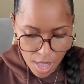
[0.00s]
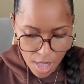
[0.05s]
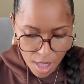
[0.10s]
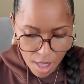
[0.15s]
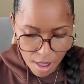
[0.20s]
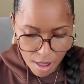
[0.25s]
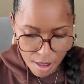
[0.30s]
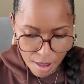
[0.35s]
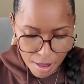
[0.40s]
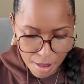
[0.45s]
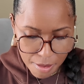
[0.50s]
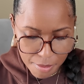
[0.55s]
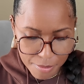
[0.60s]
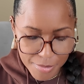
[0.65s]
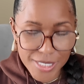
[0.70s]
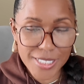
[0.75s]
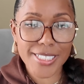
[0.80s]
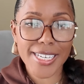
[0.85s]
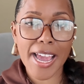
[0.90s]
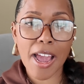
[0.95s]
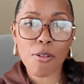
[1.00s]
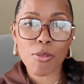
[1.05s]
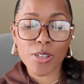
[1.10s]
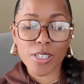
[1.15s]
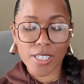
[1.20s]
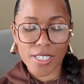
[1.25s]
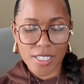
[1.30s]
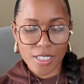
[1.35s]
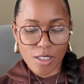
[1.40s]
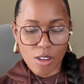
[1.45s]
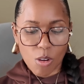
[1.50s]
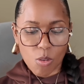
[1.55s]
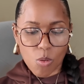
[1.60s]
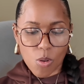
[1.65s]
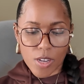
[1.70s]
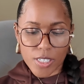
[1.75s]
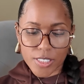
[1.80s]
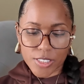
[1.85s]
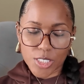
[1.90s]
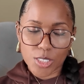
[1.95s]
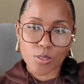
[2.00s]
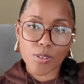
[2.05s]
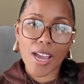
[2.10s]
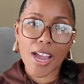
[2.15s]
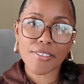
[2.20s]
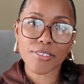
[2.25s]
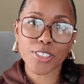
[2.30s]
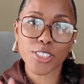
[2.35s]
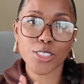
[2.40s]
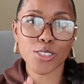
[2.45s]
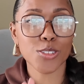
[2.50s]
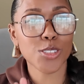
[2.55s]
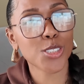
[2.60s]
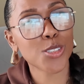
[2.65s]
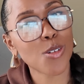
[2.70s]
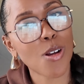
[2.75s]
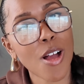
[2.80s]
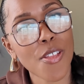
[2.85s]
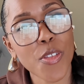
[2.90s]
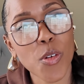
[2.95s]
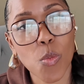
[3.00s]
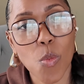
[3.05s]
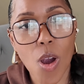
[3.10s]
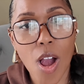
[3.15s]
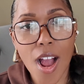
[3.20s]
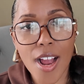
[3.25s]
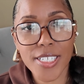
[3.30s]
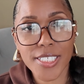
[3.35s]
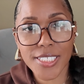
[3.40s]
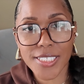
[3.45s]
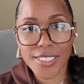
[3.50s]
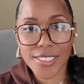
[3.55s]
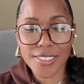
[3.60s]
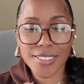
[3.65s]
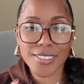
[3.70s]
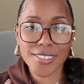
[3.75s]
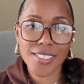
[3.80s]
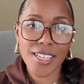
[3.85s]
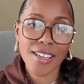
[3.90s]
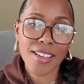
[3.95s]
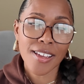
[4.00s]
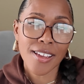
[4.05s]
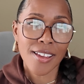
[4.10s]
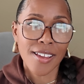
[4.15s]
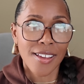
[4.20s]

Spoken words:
Now we're gonna go on to, after you do all the washing,